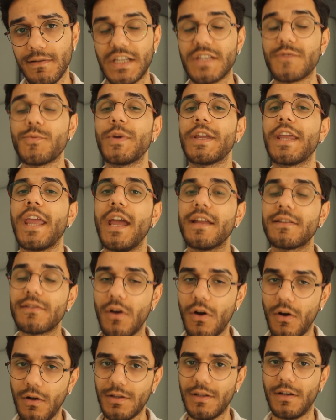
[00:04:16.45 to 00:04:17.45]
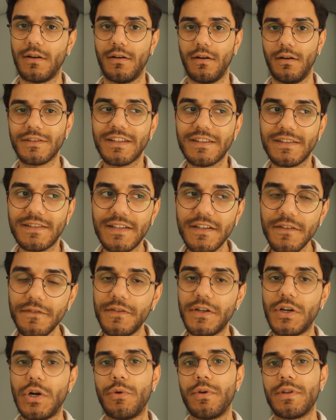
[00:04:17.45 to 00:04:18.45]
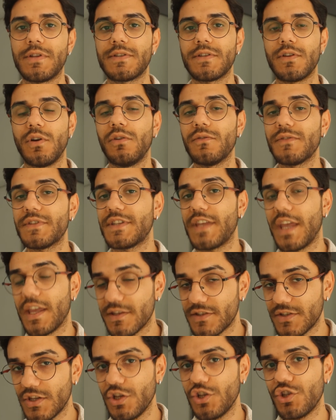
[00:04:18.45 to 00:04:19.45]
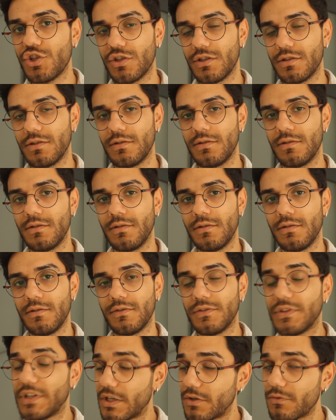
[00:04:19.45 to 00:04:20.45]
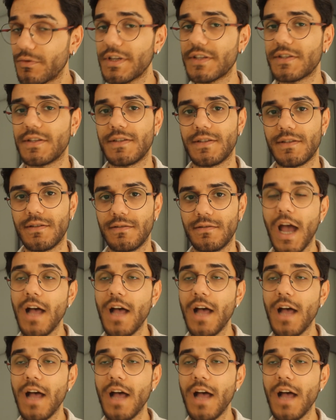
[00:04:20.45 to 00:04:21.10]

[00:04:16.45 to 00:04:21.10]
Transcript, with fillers: As we get older, the difference of sensation decreases.